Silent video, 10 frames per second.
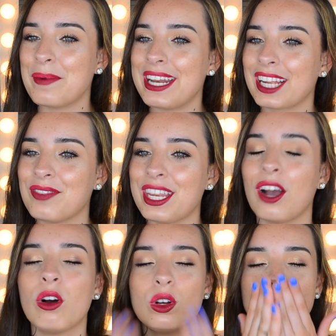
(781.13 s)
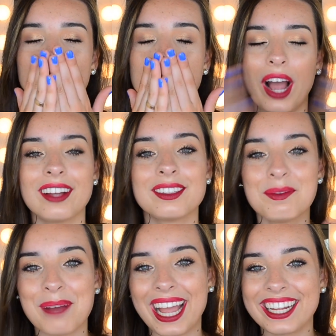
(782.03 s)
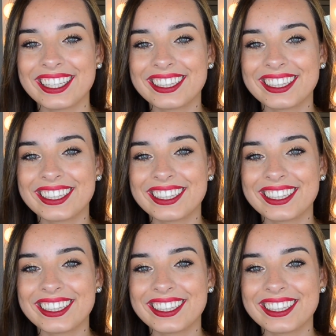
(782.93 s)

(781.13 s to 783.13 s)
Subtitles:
my next video. Mwah. Bye.